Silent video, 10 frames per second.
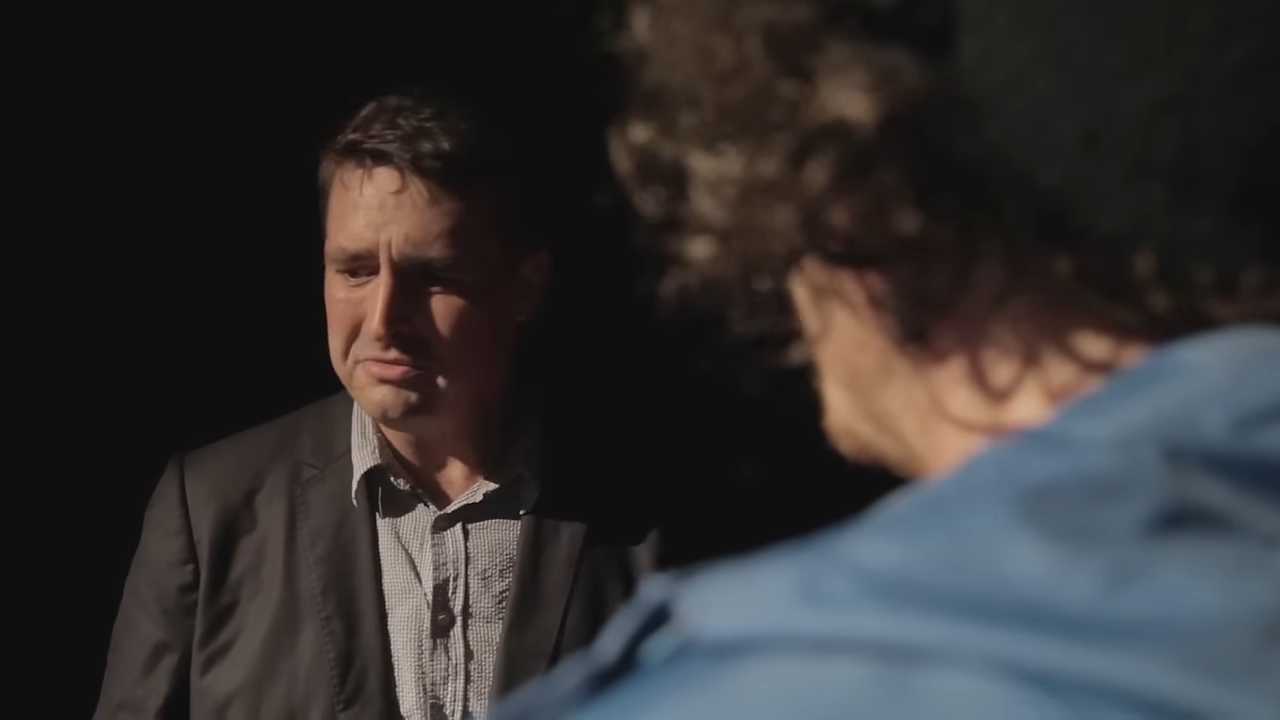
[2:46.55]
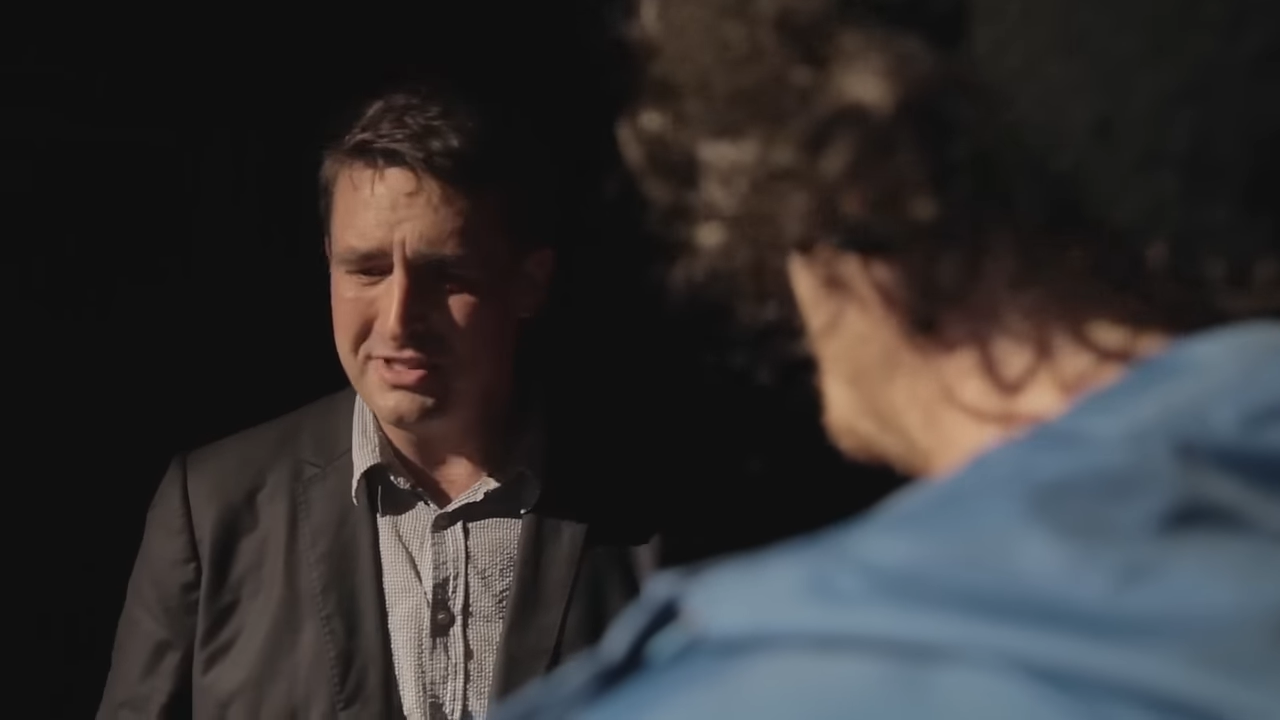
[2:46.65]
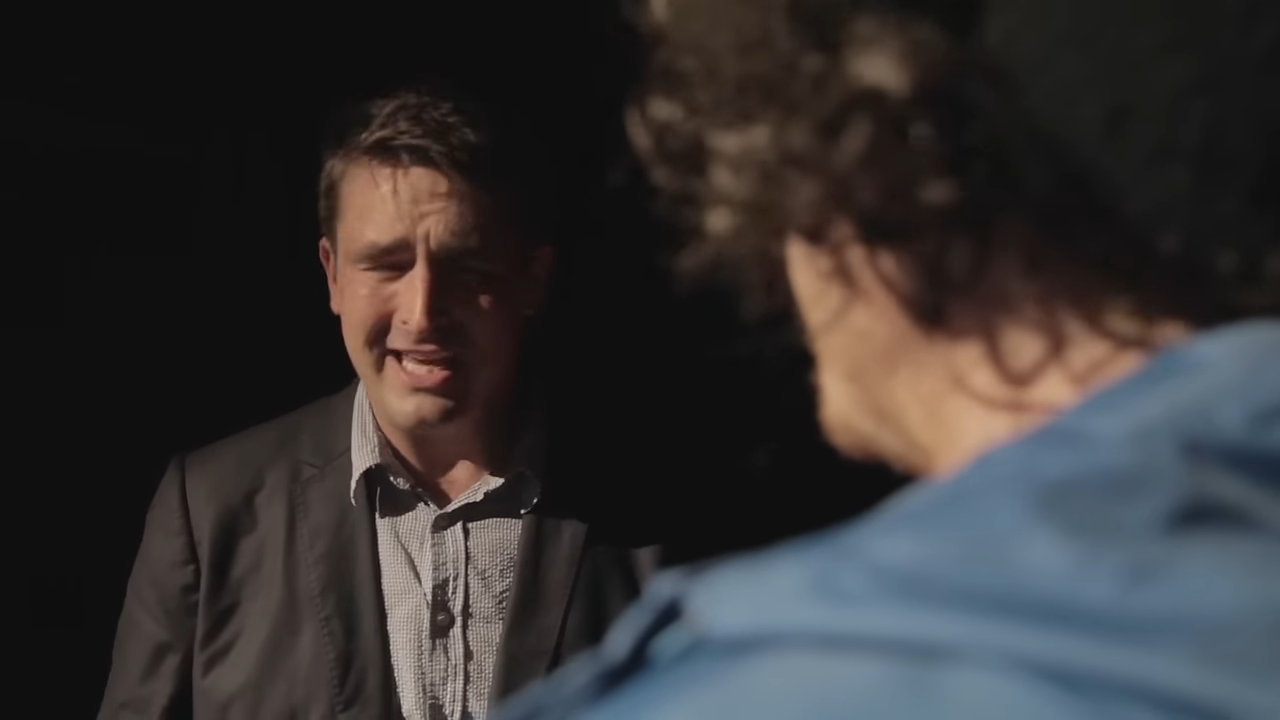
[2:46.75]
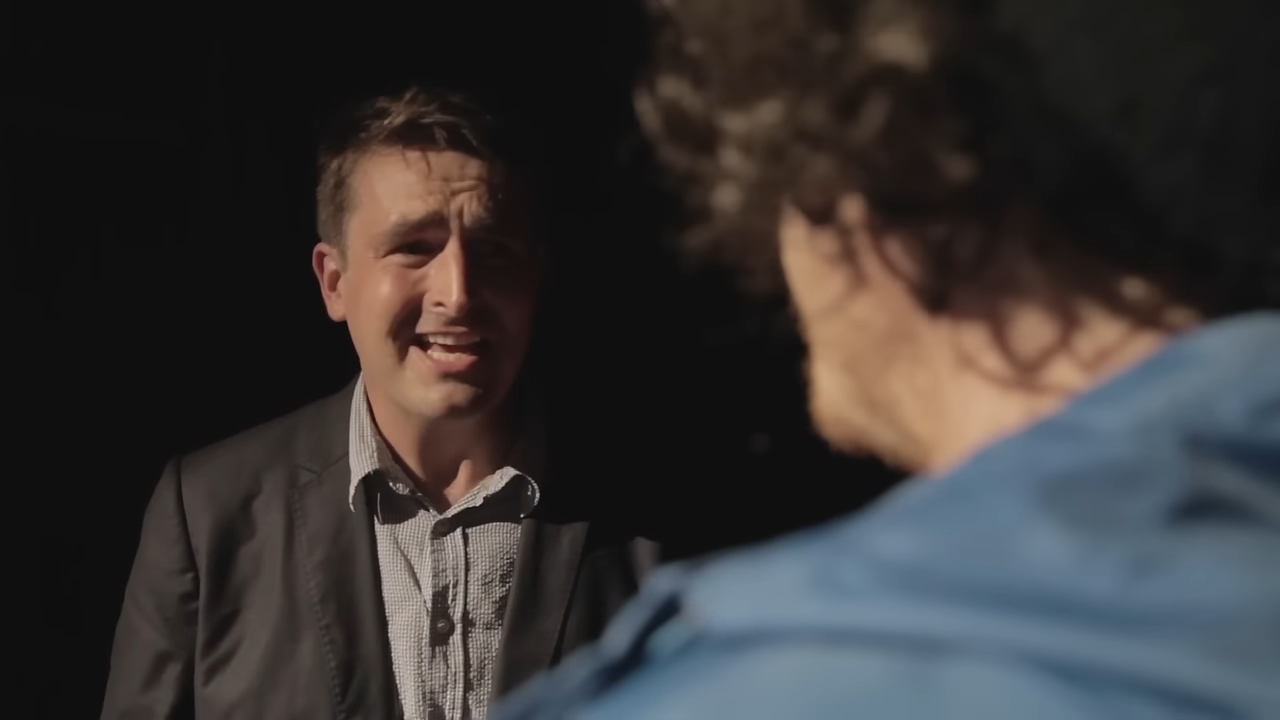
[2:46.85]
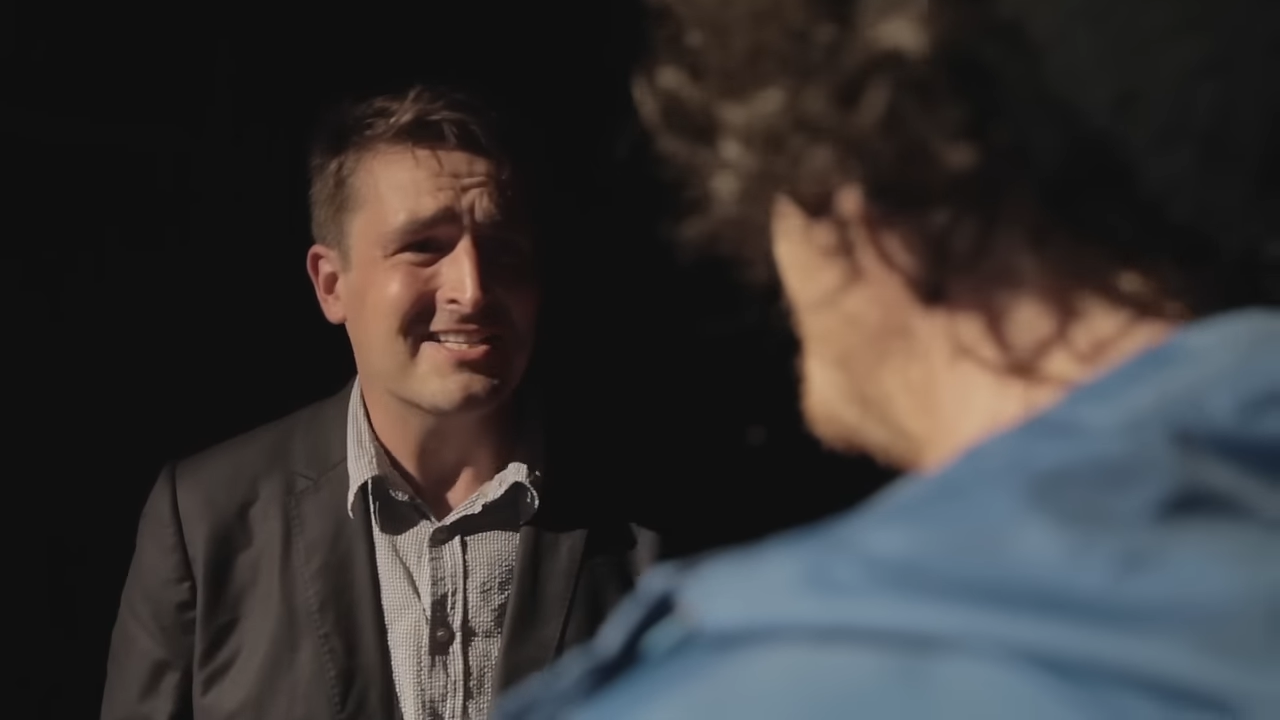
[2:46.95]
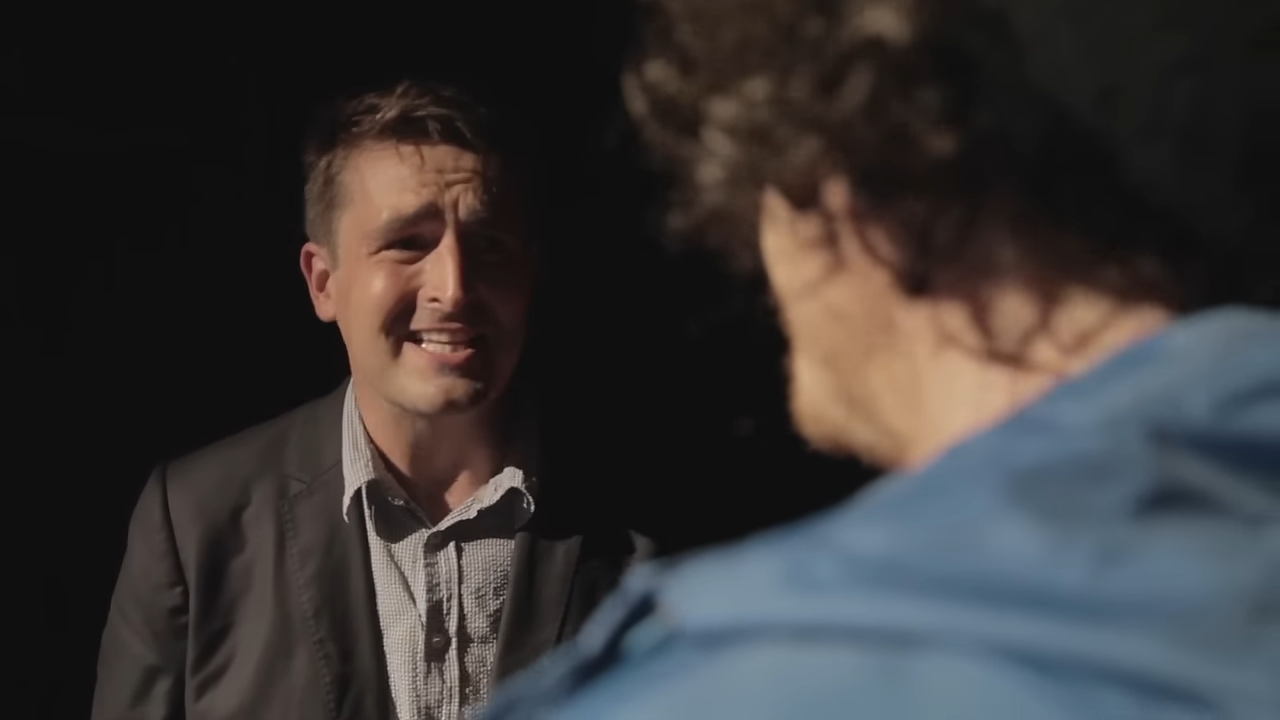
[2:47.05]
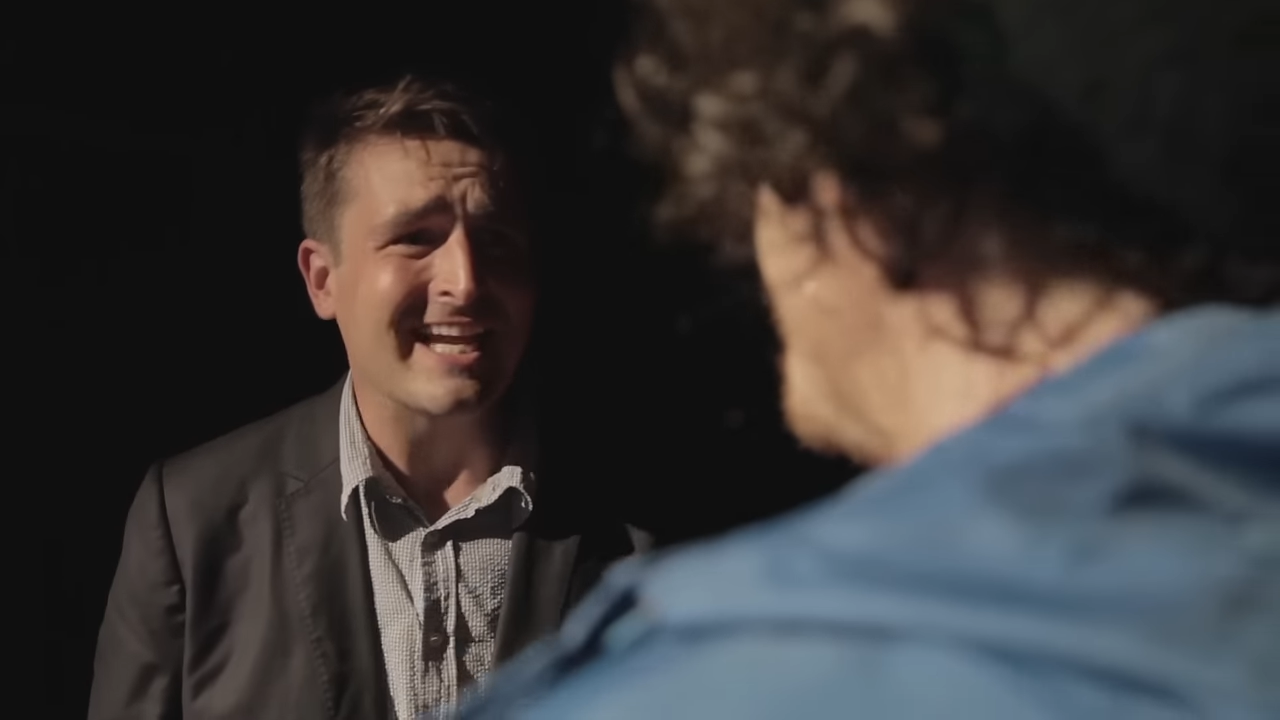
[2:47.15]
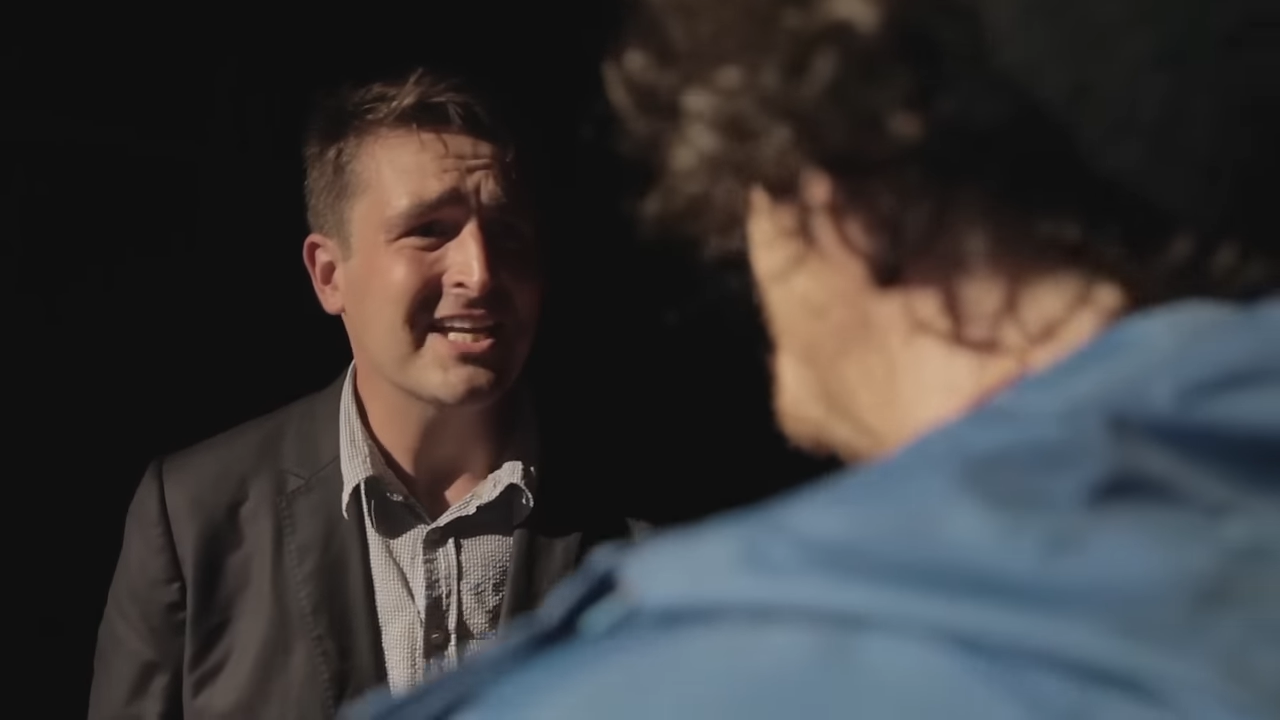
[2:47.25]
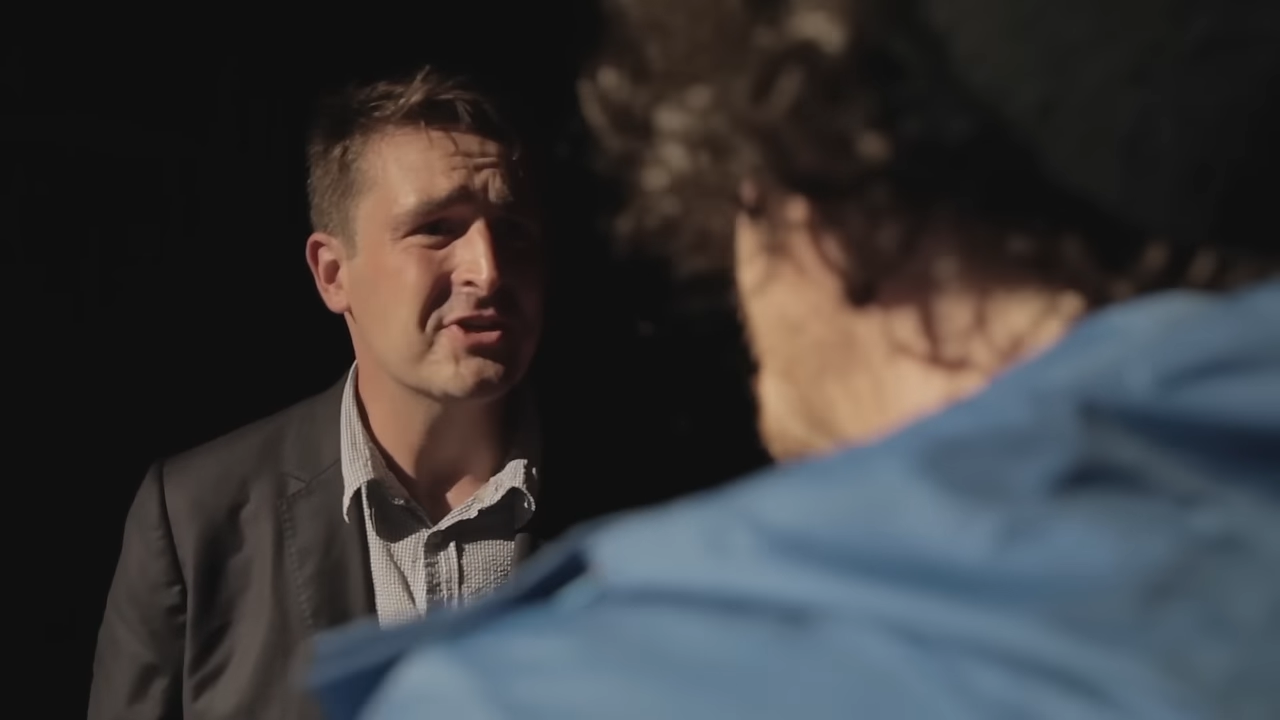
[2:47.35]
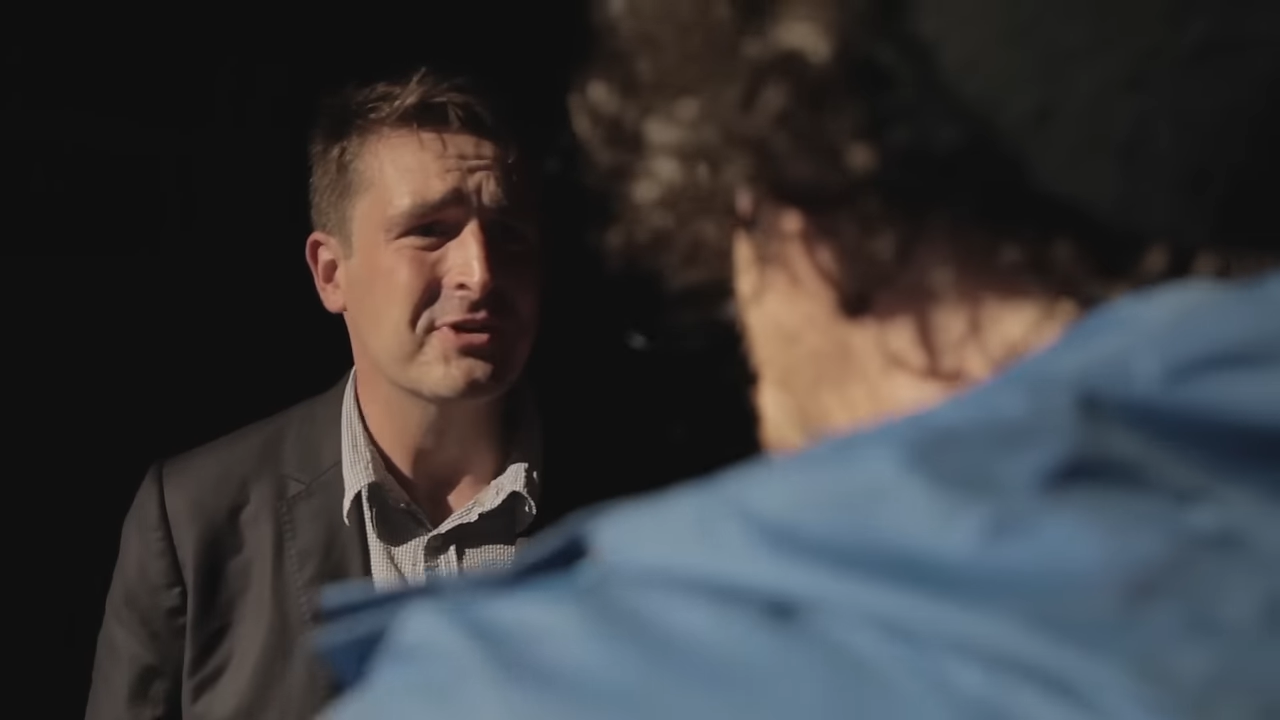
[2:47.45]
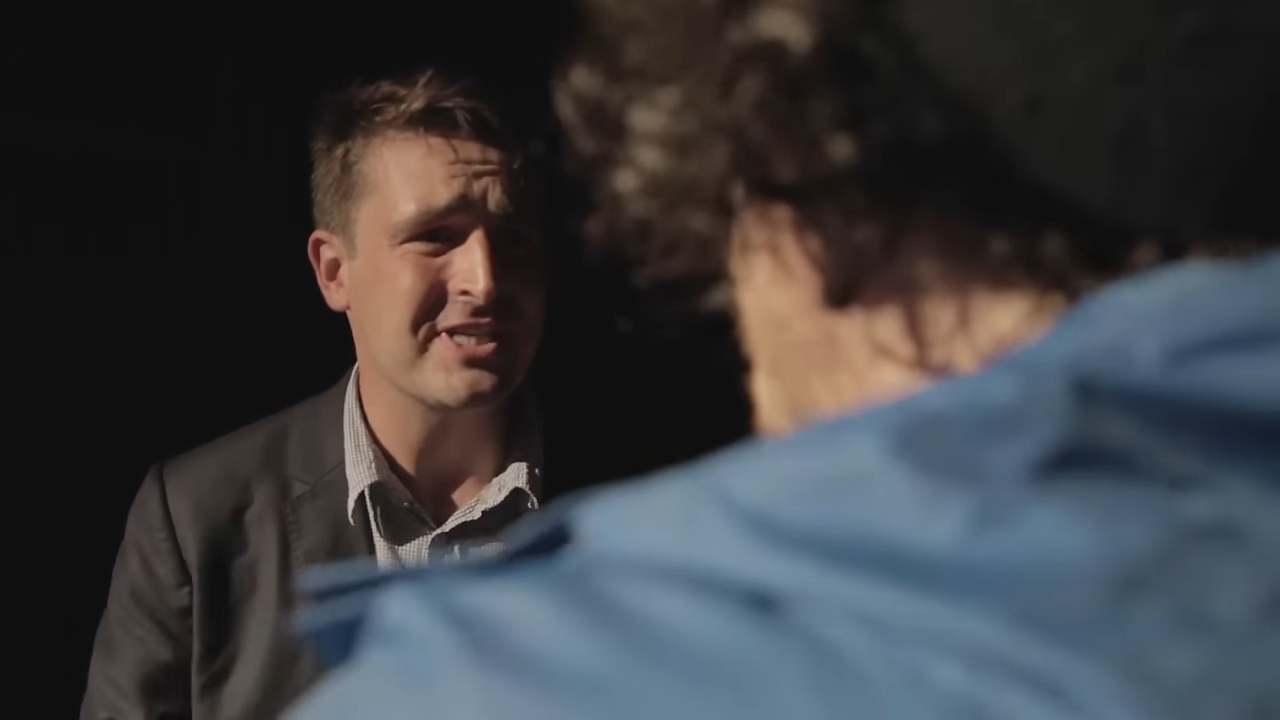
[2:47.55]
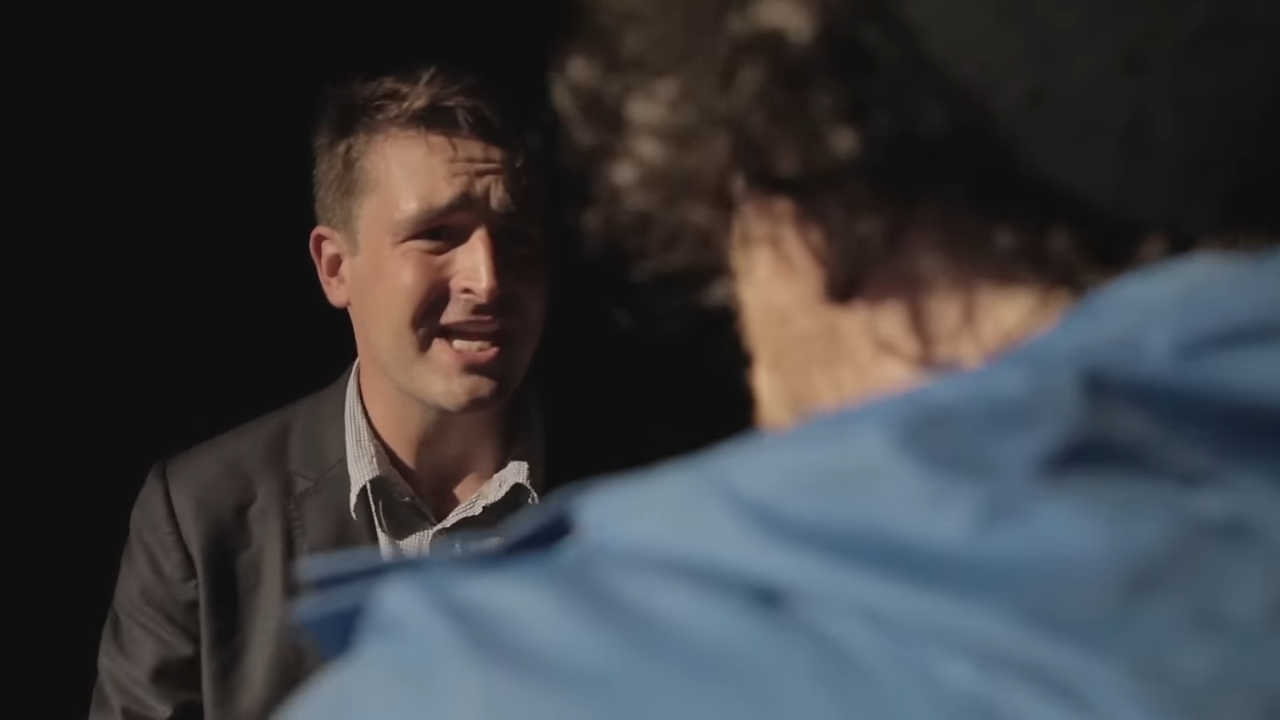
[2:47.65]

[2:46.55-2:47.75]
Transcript: Yes, the answer is